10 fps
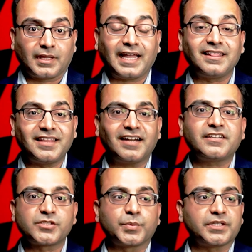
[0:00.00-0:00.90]
And that
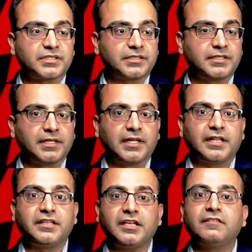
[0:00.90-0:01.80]
is where
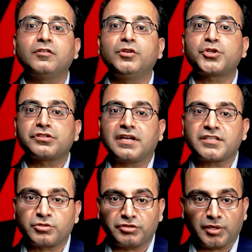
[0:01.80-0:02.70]
the evolution
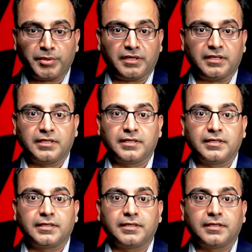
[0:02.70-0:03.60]
has to come in.
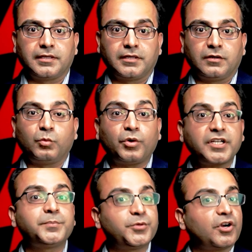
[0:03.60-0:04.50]

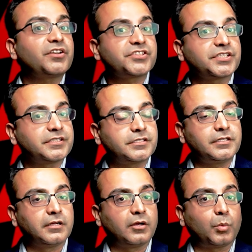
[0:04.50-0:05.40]
What brought us here
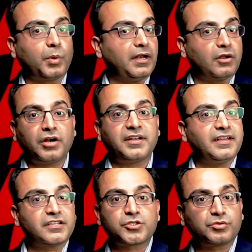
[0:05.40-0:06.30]
will not
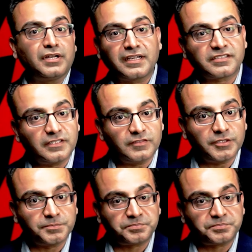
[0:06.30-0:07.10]
take us to the next level.